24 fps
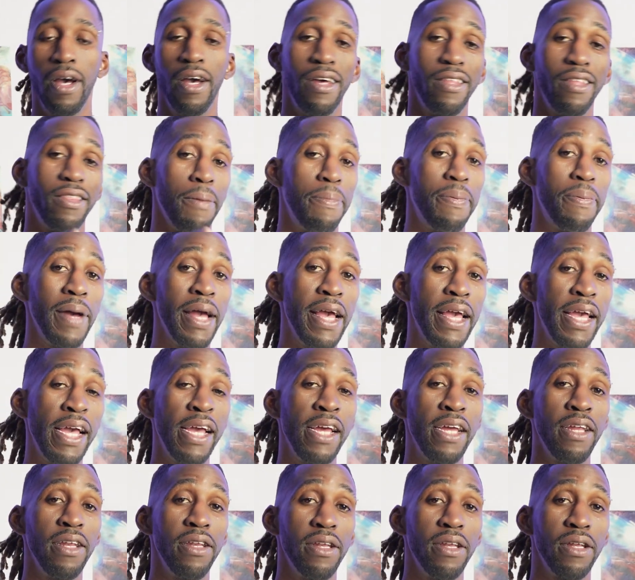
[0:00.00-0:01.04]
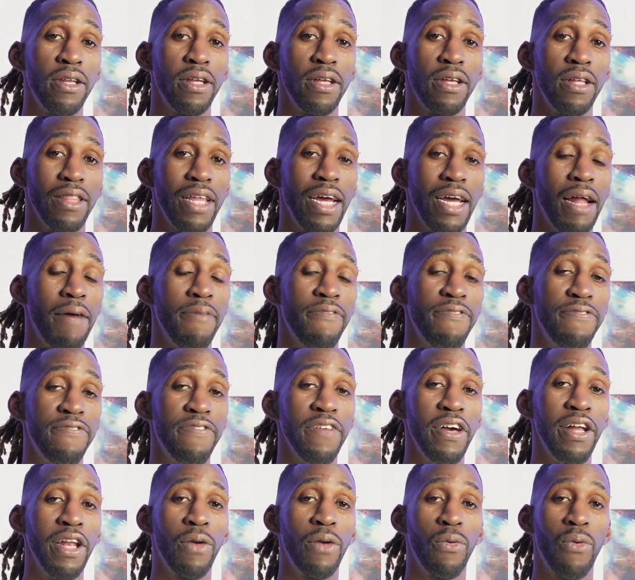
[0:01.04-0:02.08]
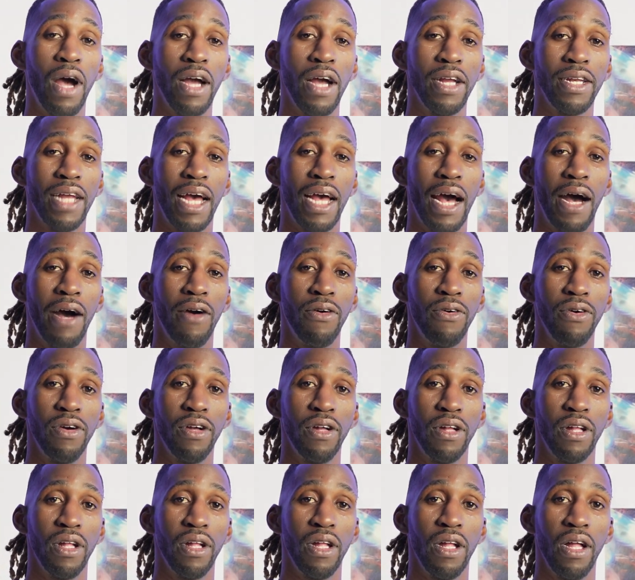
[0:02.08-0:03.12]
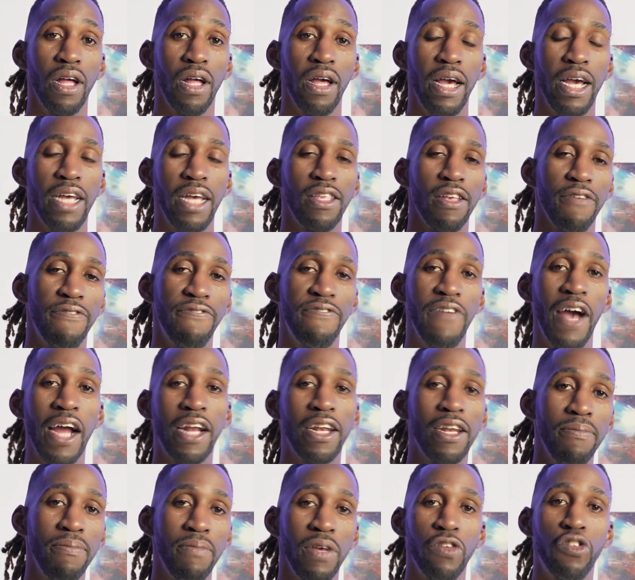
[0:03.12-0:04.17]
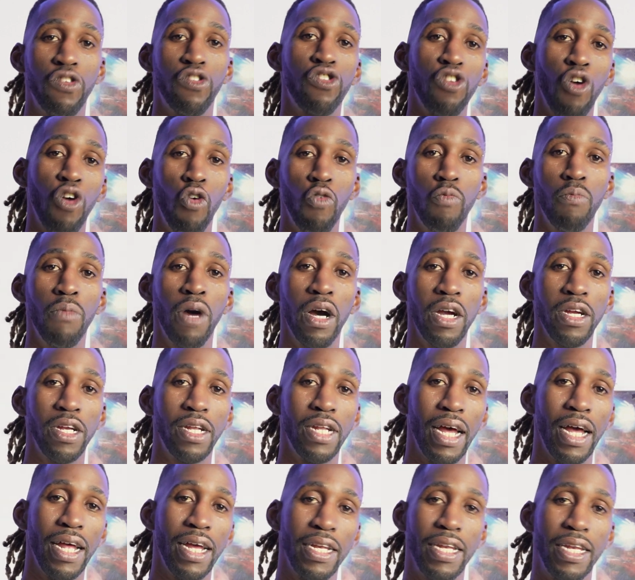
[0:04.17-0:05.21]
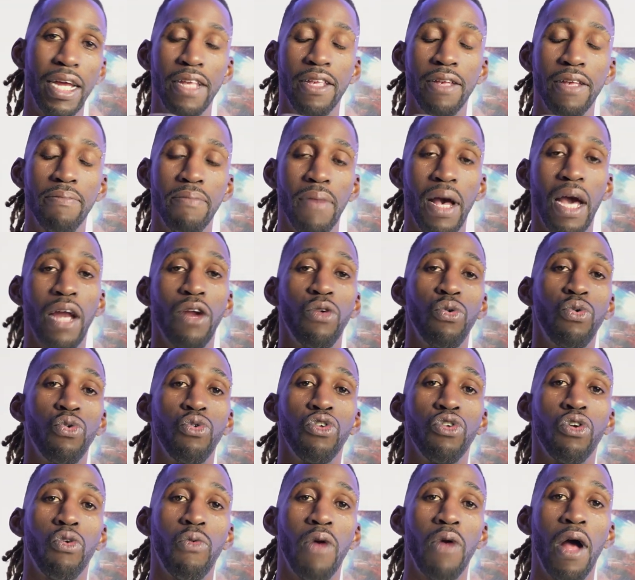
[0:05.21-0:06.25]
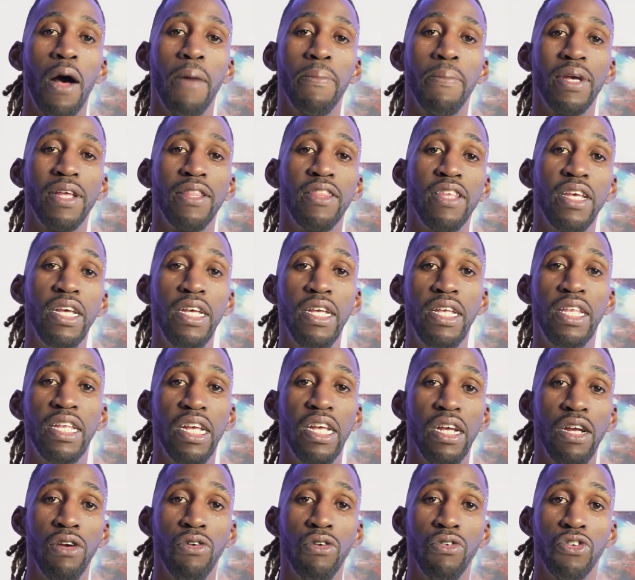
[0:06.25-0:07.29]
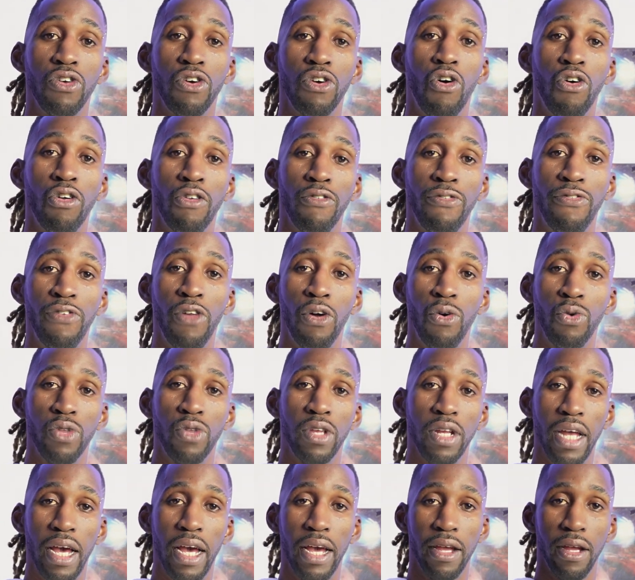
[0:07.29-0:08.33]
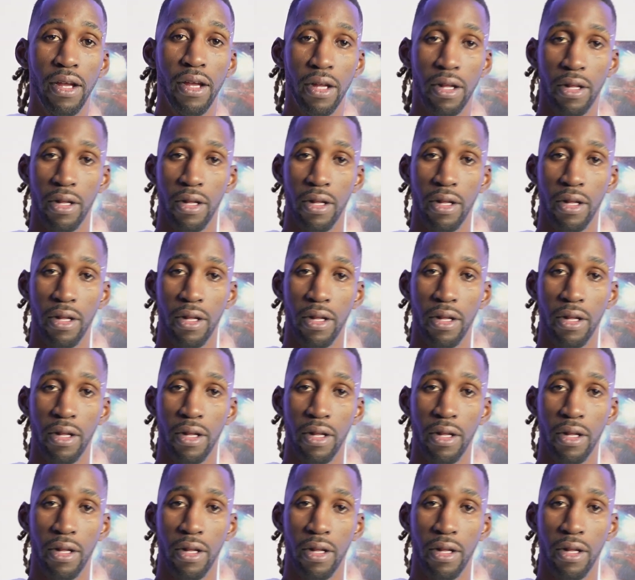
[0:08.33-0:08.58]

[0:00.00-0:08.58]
The pain that I'm feeling right now is affecting me so much that it doesn't matter who's around me. These tears are going to flow today.